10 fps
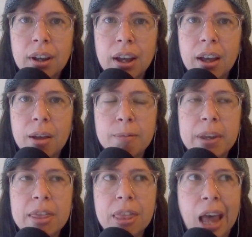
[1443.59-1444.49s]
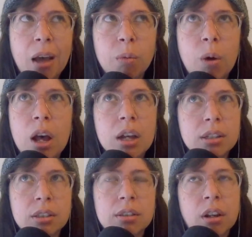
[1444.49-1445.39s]
Um, and that
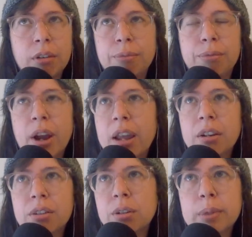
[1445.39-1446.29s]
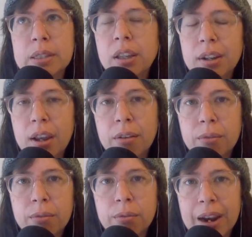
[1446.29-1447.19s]
was a friend who was in it
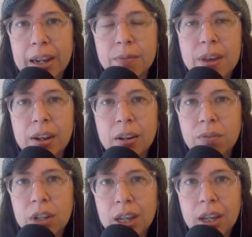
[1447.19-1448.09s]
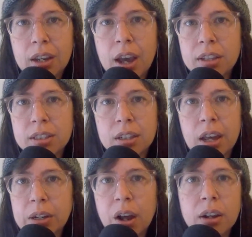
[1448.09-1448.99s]
recommended me. I still
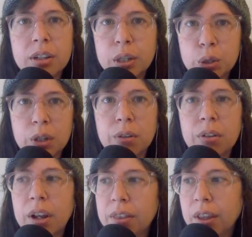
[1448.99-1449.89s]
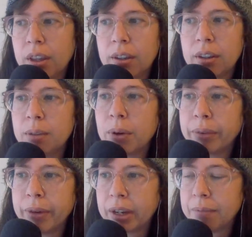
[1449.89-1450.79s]
had to audition. I think he
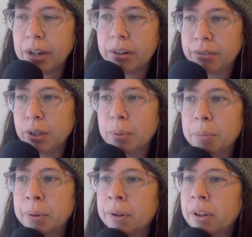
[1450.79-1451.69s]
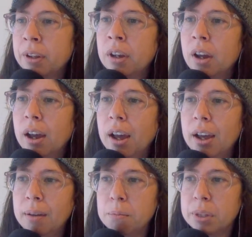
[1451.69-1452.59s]
probably recommended a few people.
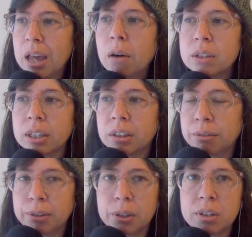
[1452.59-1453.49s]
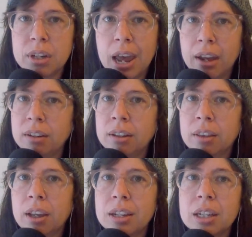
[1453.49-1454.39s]
Um, but that was like the first acting
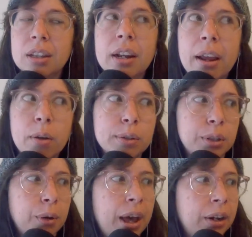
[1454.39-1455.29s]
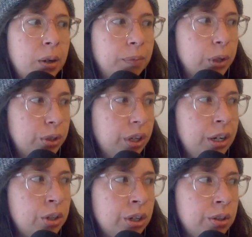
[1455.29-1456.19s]
thing I did. And then I also had a commercial
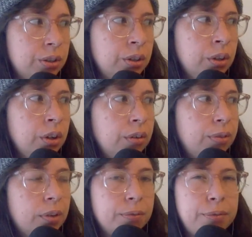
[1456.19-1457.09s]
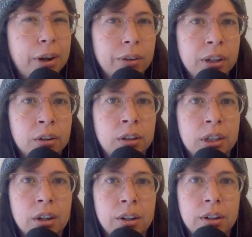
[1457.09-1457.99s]
agent from fairly
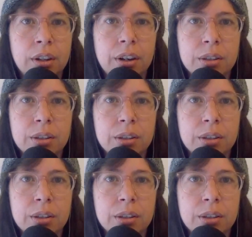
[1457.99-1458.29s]
early on.